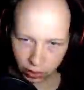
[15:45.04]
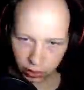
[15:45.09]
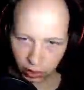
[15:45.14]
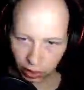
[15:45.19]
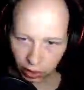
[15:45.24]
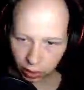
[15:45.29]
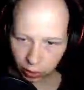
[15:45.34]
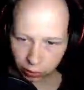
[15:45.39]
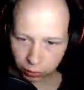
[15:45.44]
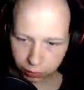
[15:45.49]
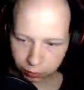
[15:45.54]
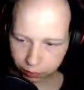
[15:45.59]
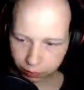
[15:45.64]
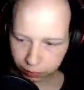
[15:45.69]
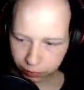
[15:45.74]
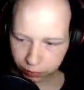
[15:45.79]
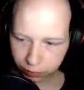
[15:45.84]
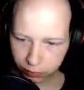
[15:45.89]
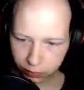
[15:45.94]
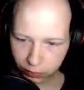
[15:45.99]
Are you...
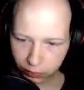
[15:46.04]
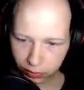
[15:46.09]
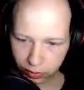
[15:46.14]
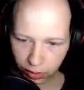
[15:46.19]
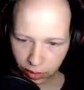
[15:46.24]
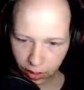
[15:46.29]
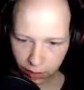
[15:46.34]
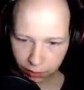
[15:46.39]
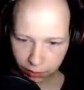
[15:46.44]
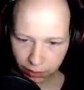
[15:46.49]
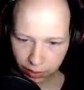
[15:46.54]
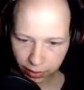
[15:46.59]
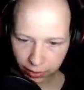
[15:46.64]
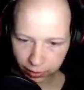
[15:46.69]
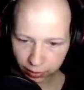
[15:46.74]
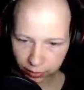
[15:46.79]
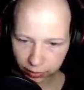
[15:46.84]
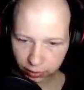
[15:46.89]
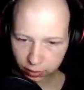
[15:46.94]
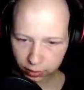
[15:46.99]
Dumb,
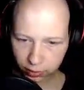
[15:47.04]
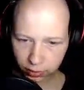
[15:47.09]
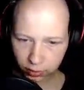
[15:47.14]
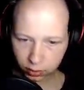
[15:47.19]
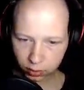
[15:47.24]
mate!